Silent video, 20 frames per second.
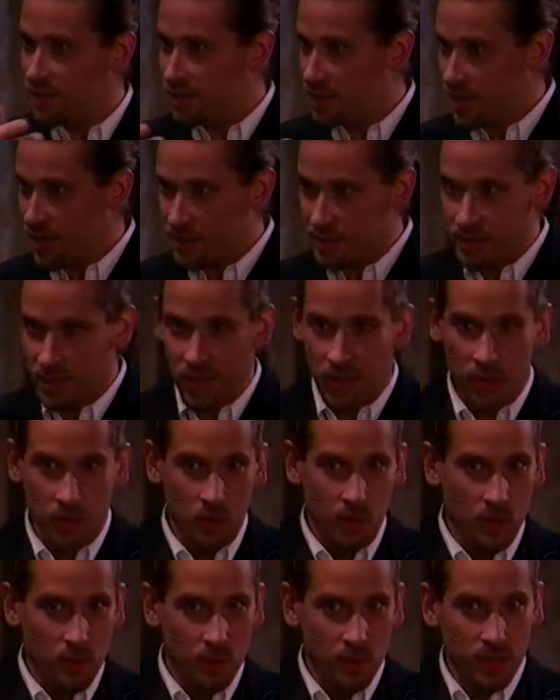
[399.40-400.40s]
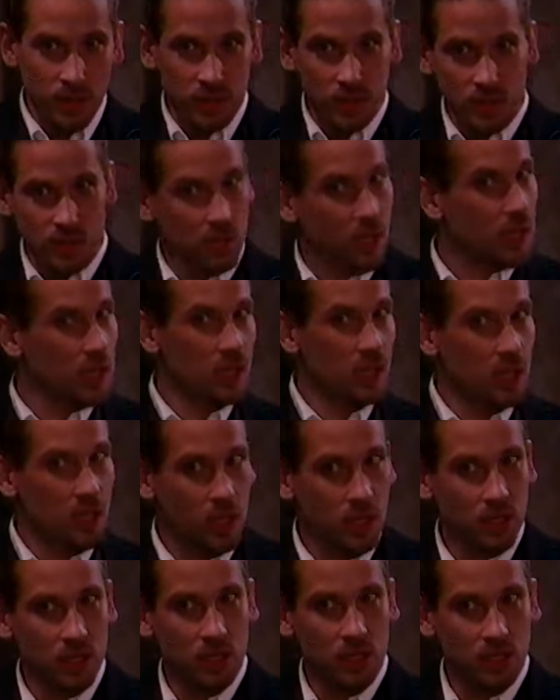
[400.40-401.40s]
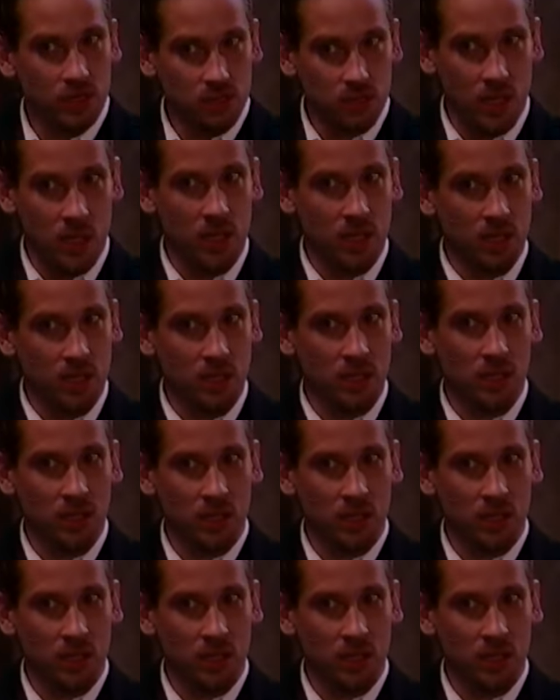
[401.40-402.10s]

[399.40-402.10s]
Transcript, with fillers: That's how we started all this, right?